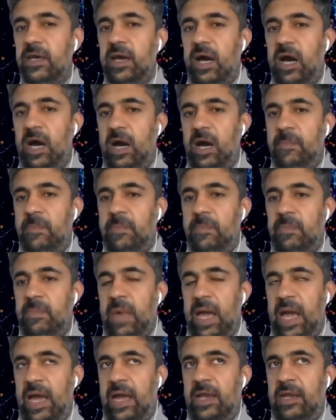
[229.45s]

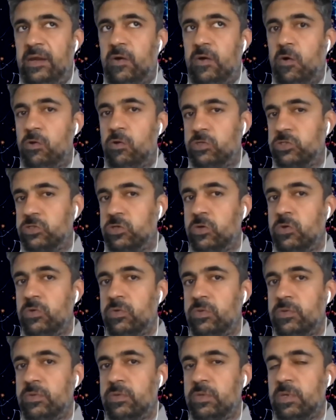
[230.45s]
And
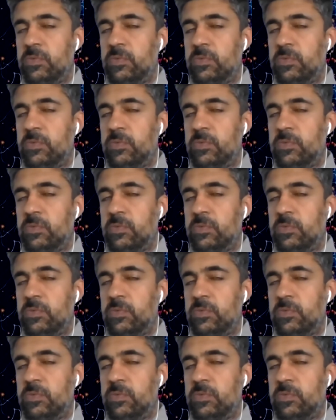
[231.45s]
also